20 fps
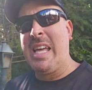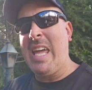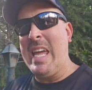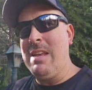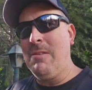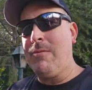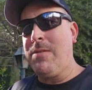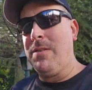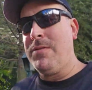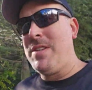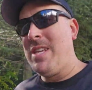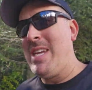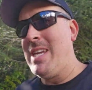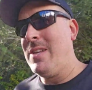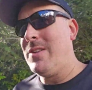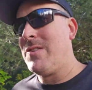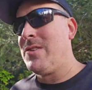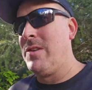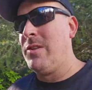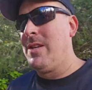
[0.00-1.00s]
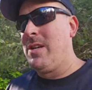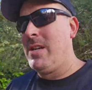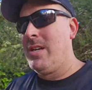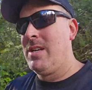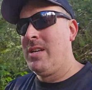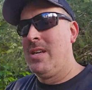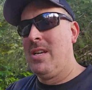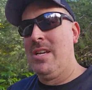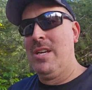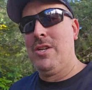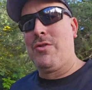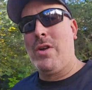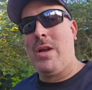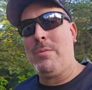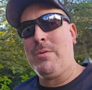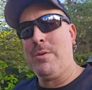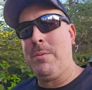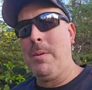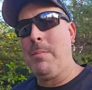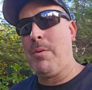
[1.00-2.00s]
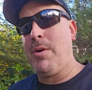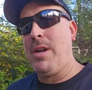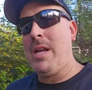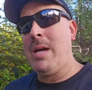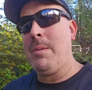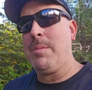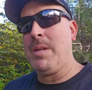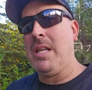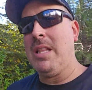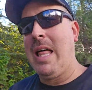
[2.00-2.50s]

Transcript: 8:15, so the tram should be pretty empty.